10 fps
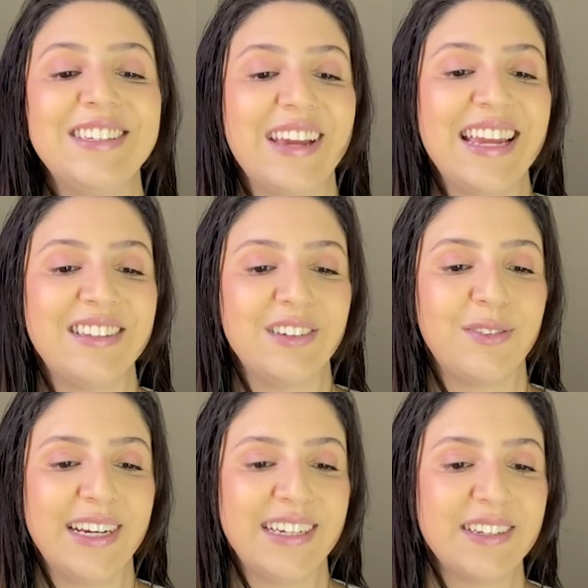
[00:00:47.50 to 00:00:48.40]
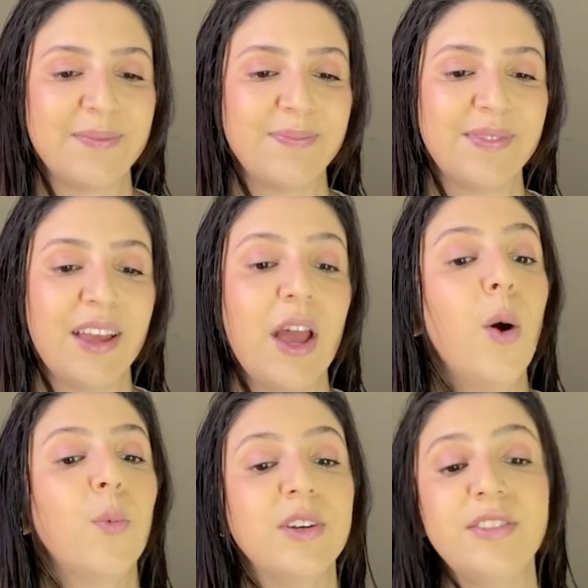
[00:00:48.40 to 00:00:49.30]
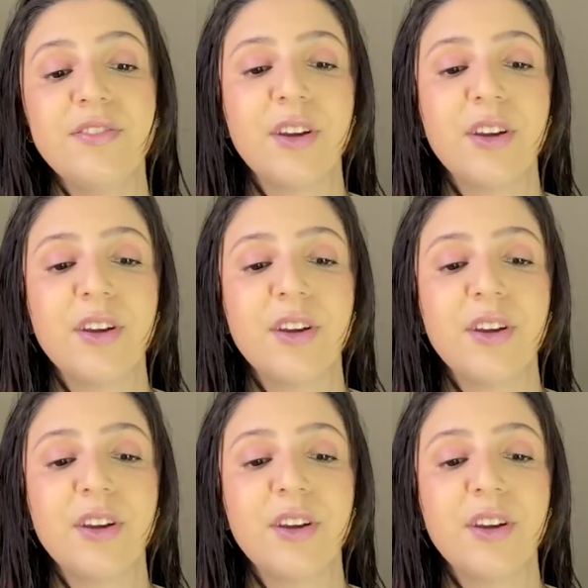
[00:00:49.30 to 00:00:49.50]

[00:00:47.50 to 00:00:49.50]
to integrate. Once you've